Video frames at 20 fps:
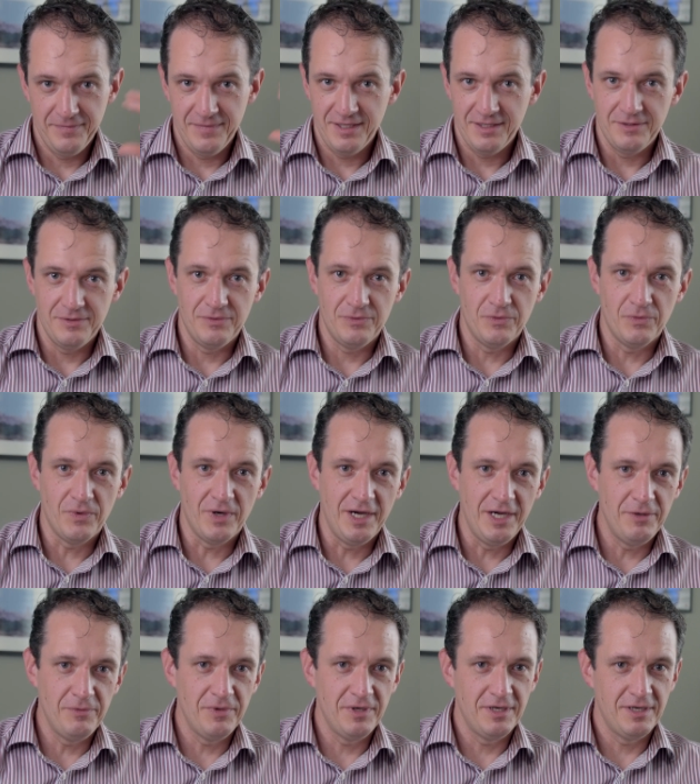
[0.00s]
And
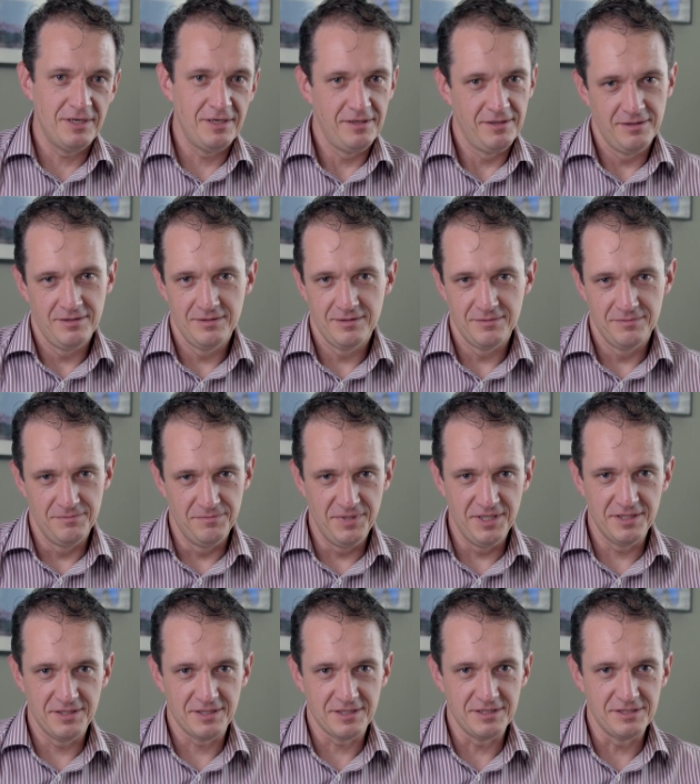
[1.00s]
why we're
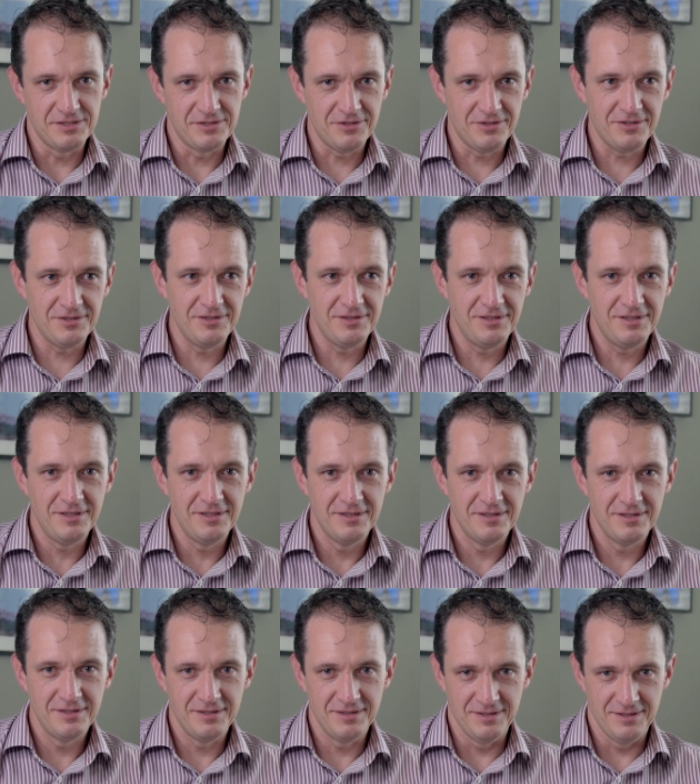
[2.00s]
being concerned
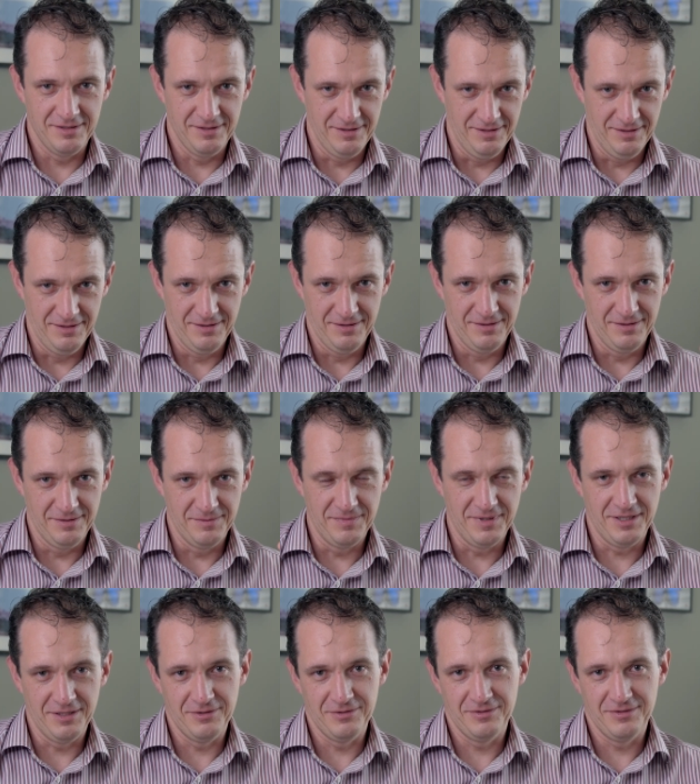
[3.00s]
uh,
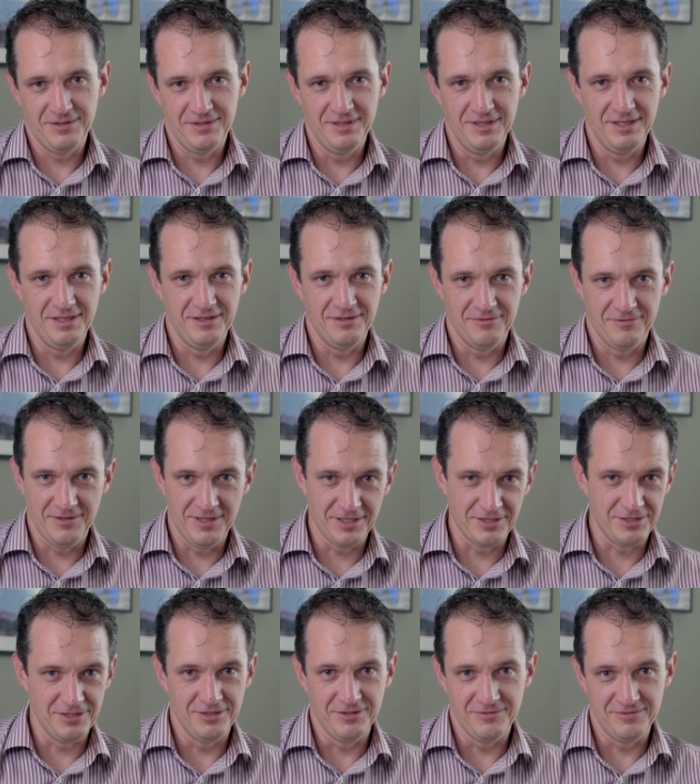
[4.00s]
about the
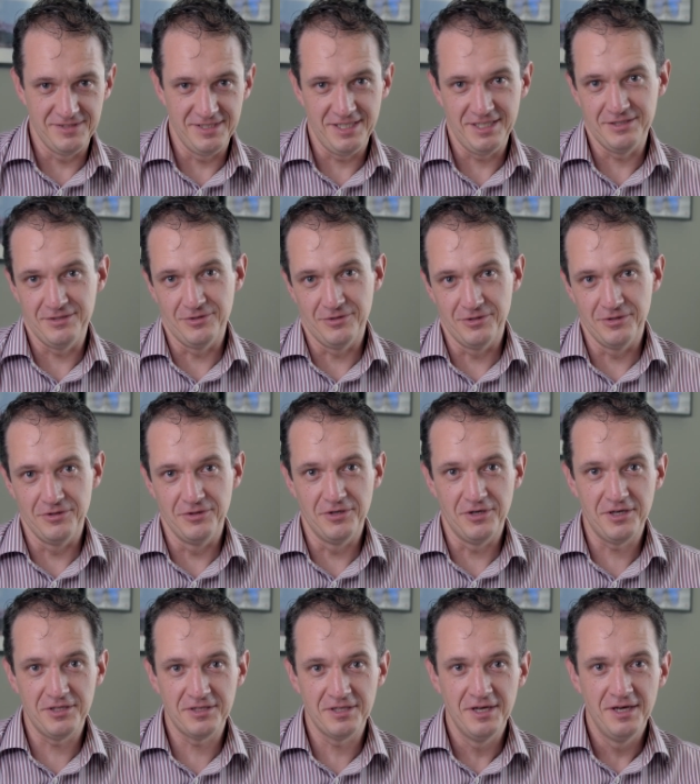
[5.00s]
function of z or
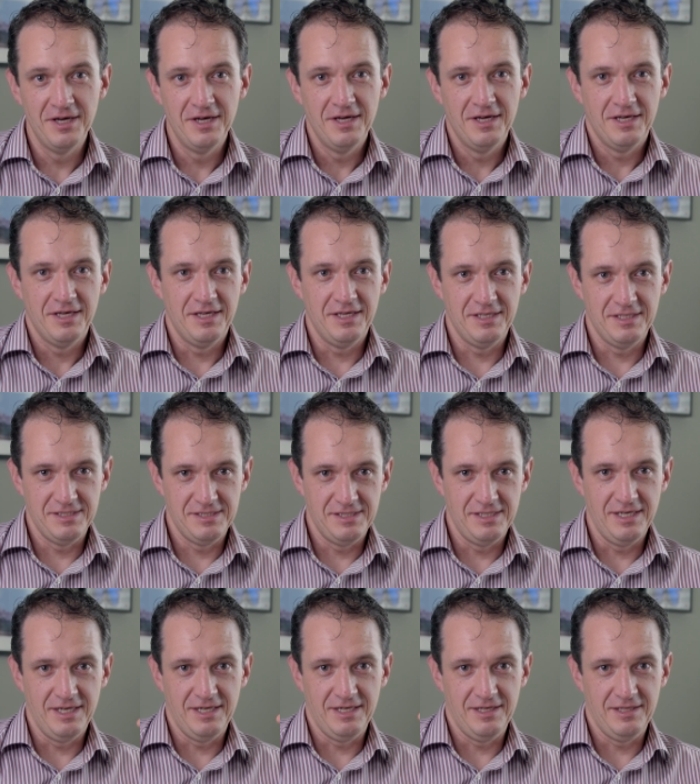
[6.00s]
not is
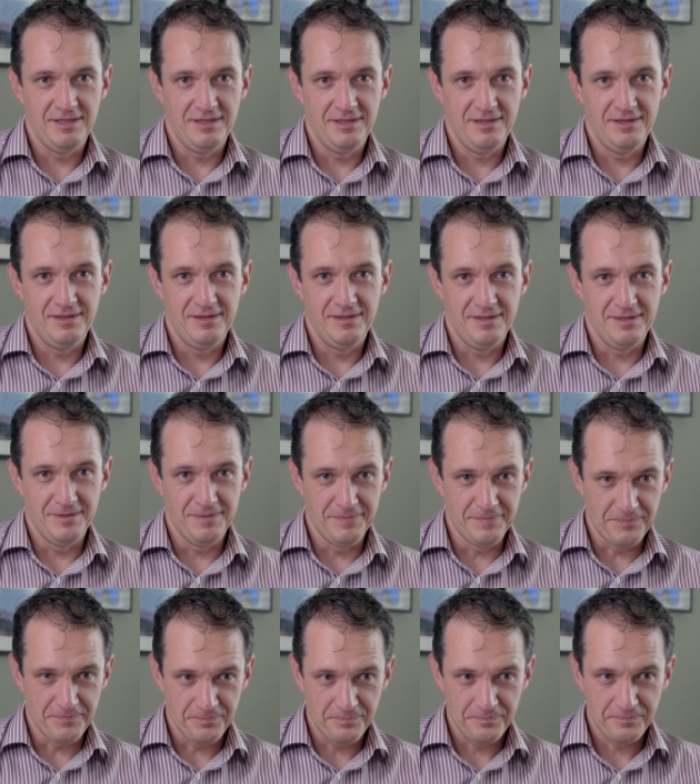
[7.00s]
that
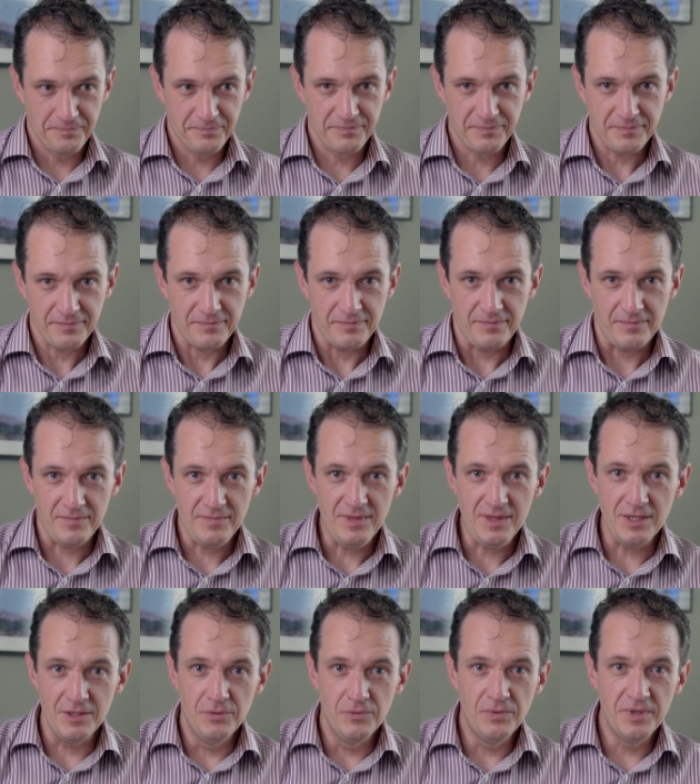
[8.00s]
um,
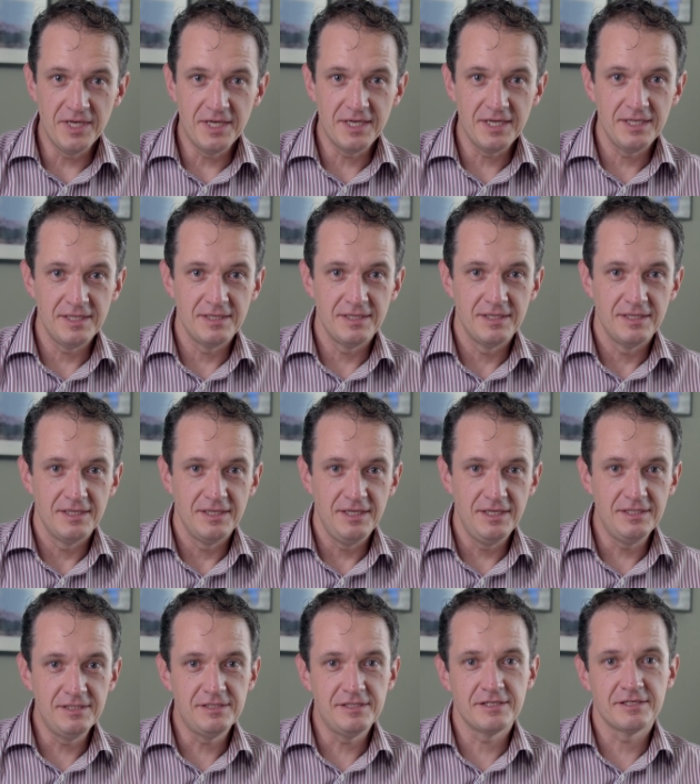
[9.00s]
we can
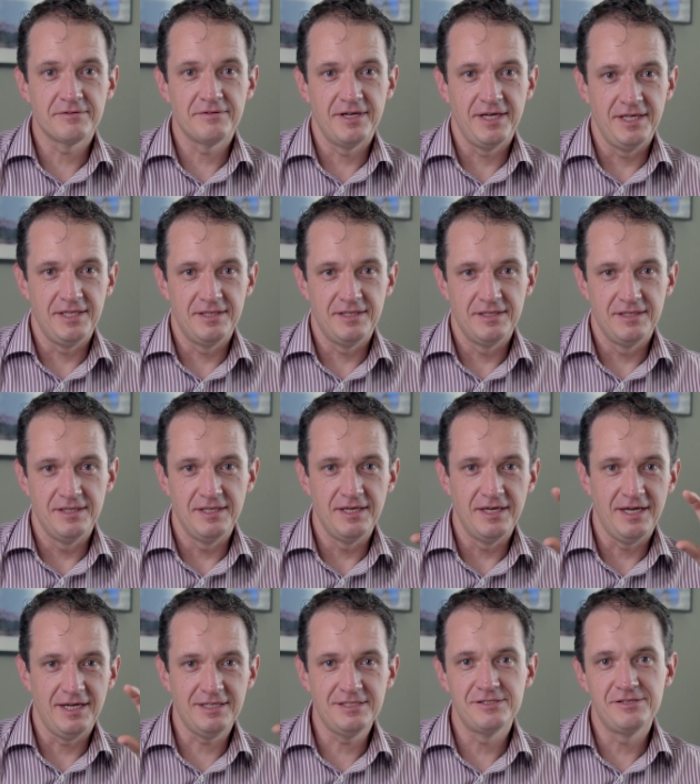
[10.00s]
integrate
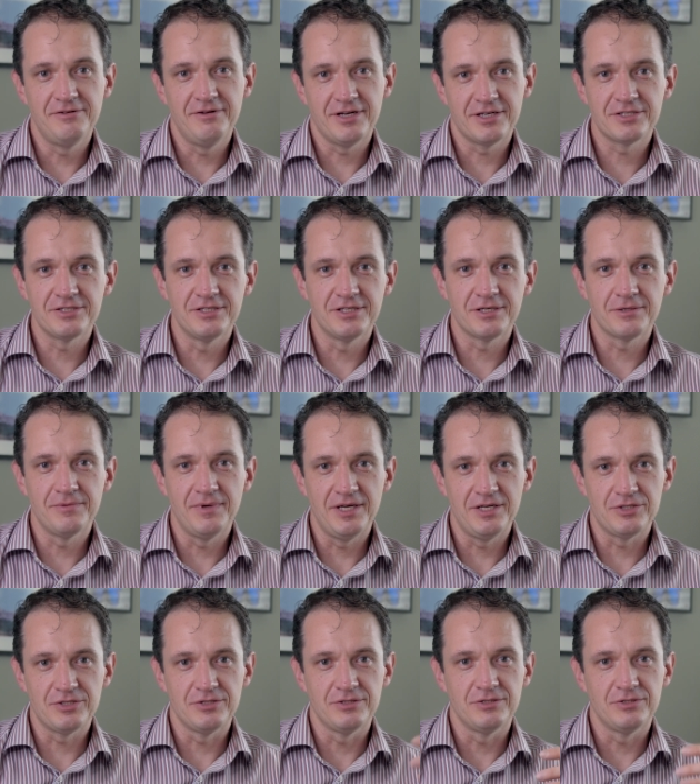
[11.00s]
the x direction
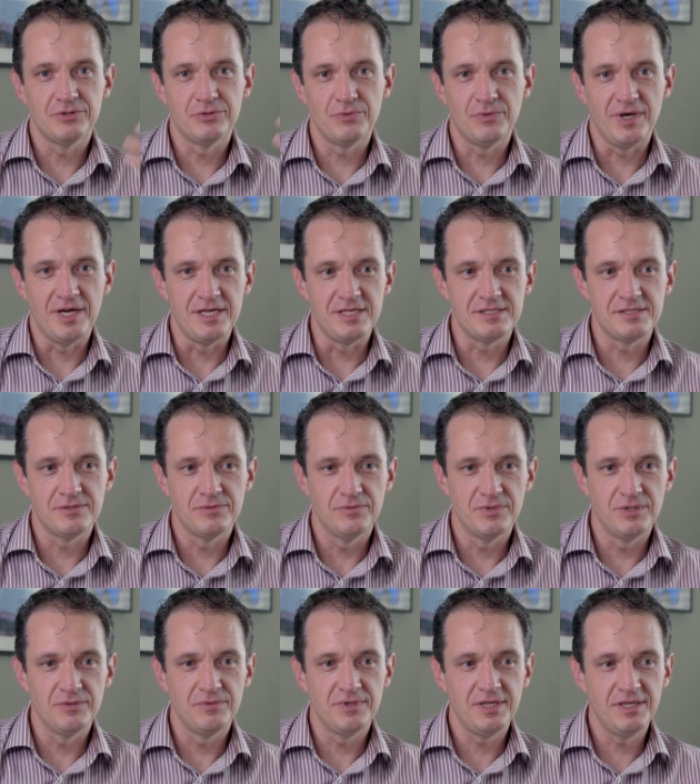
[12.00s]
equation twice.
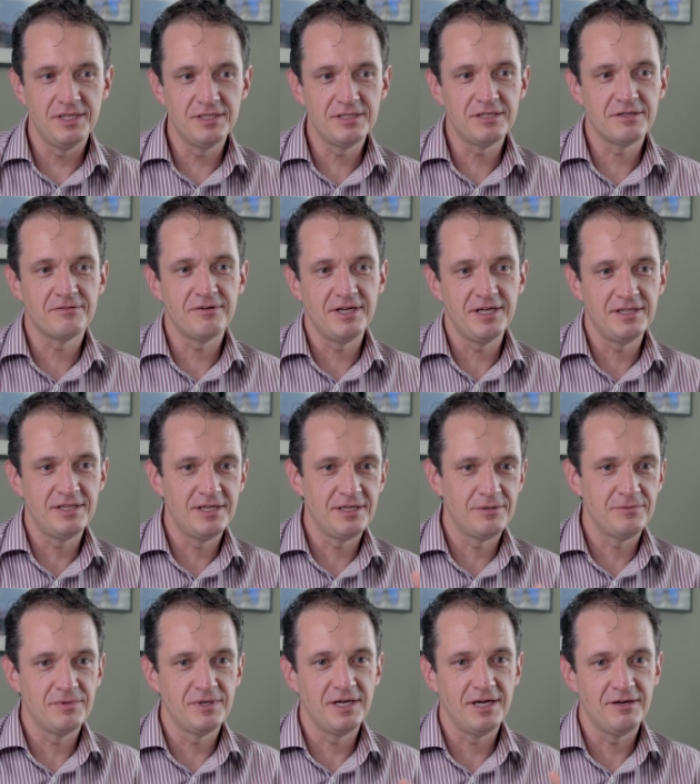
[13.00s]
When we integrate
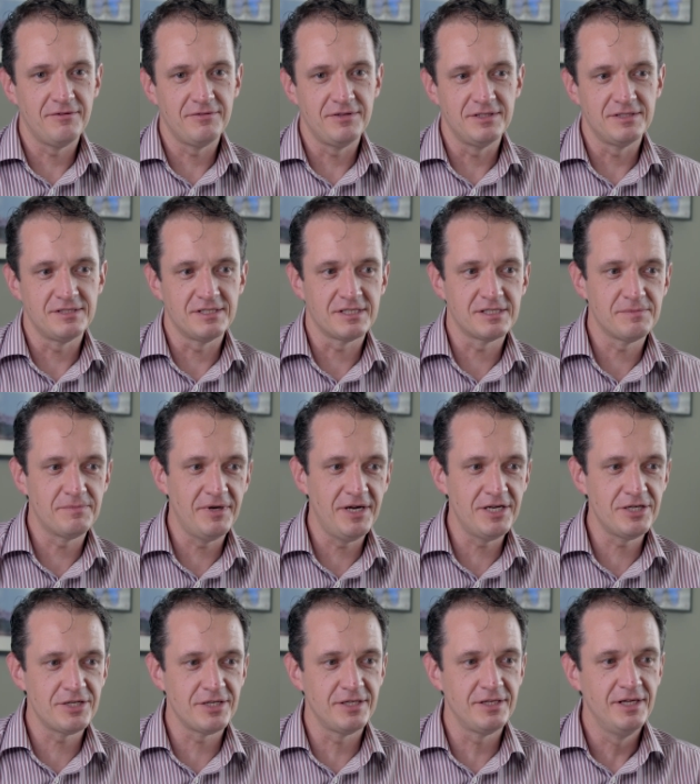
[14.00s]
that, we have this
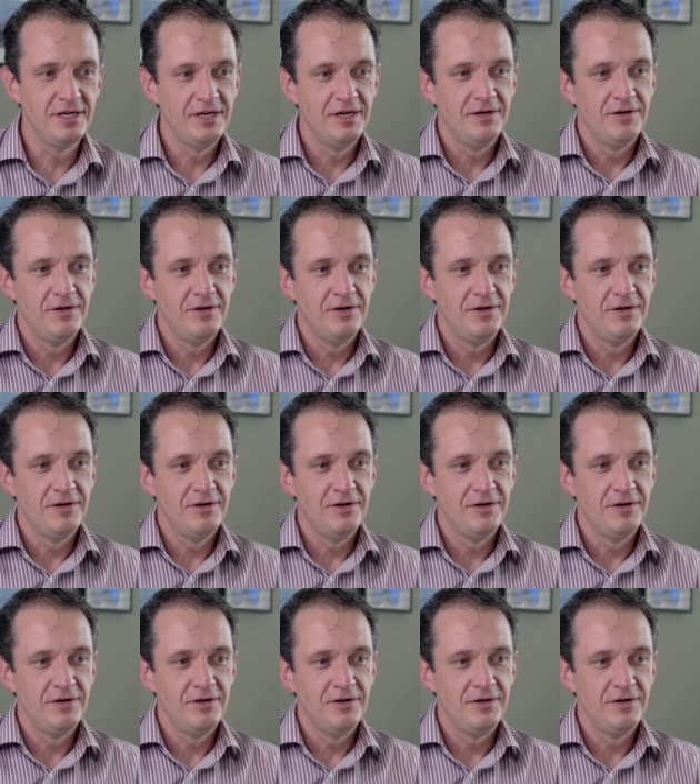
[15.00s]
expression